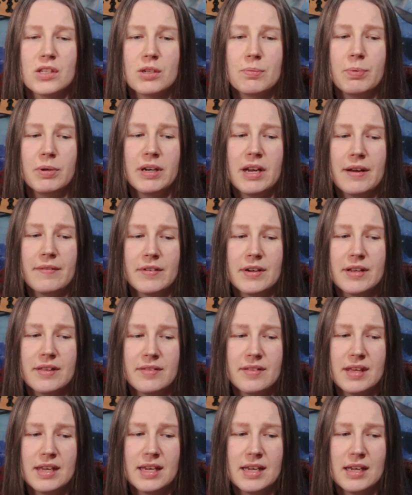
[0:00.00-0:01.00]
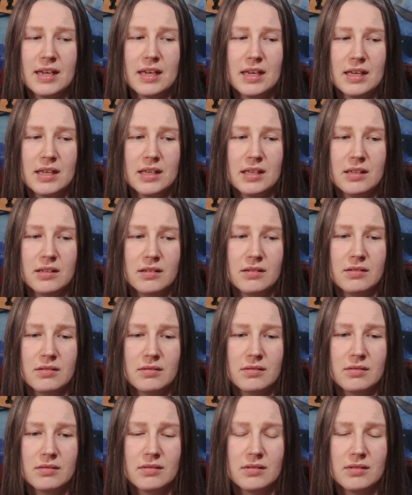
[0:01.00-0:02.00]
to put everything in
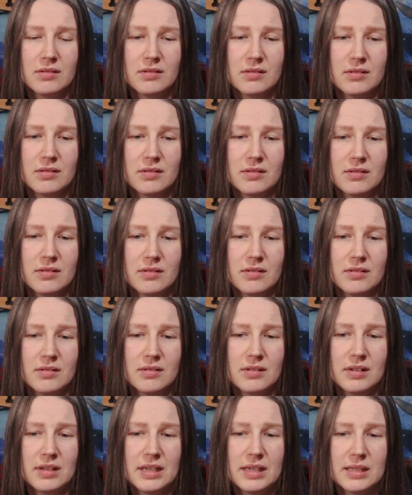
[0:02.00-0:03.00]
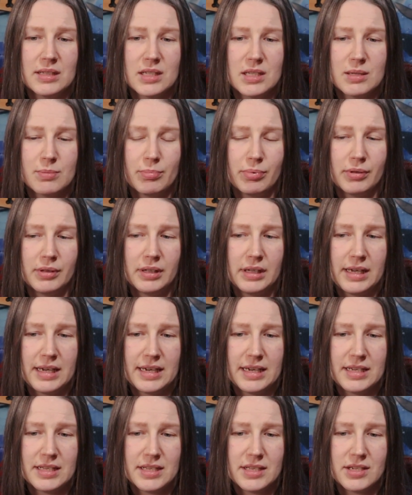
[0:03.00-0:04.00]
its
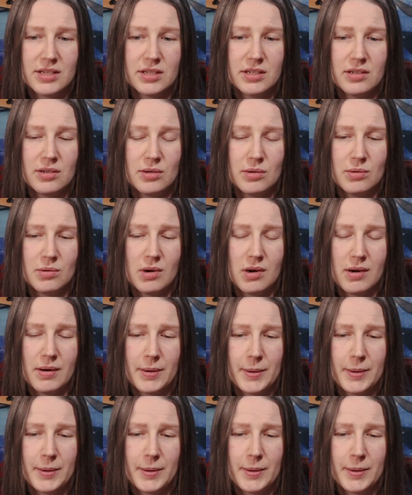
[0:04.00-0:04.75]
place, to